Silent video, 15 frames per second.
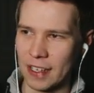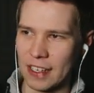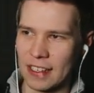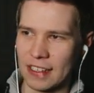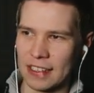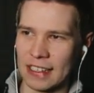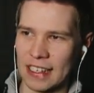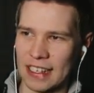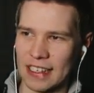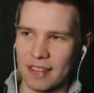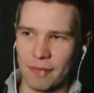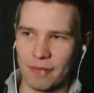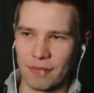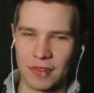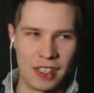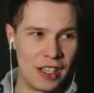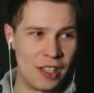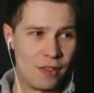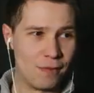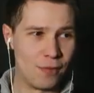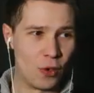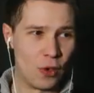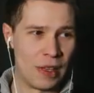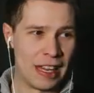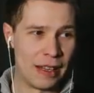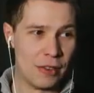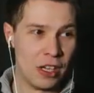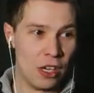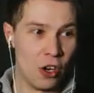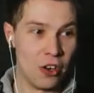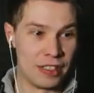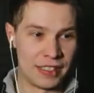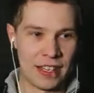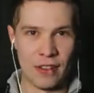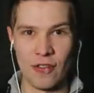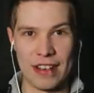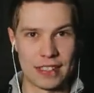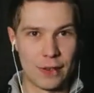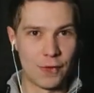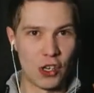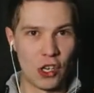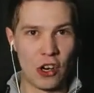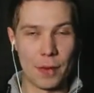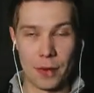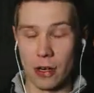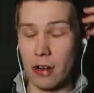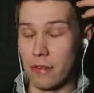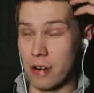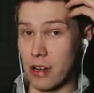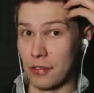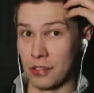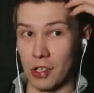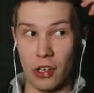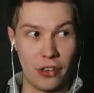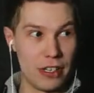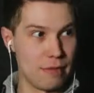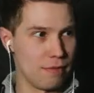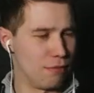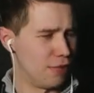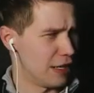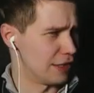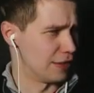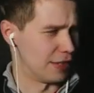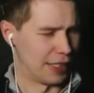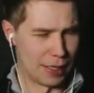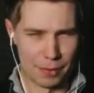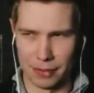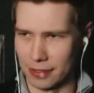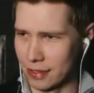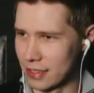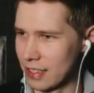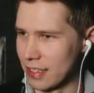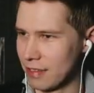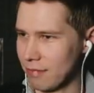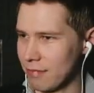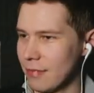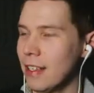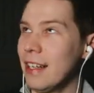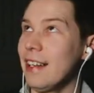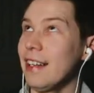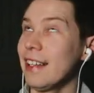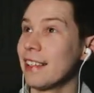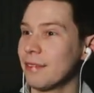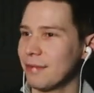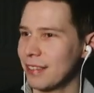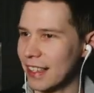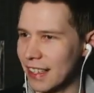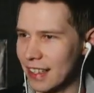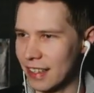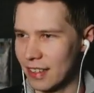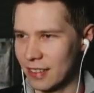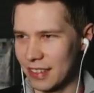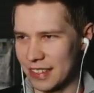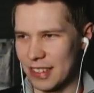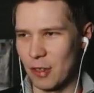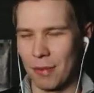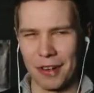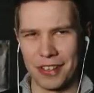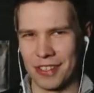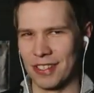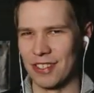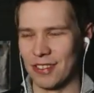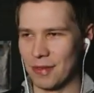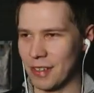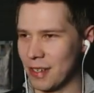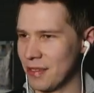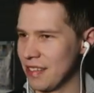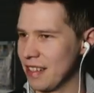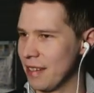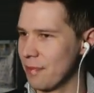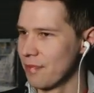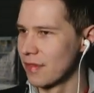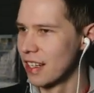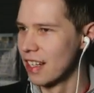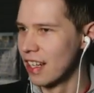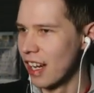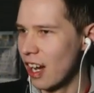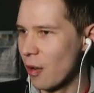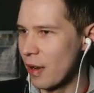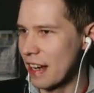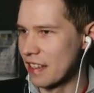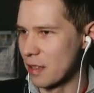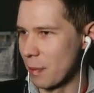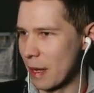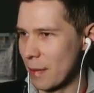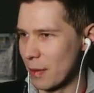in, you know, Fallout. Or say the rest of Europe. Oh no, sorry, Brexit happened, didn't it? Ha! It's still part of Europe though, isn't it? What else are people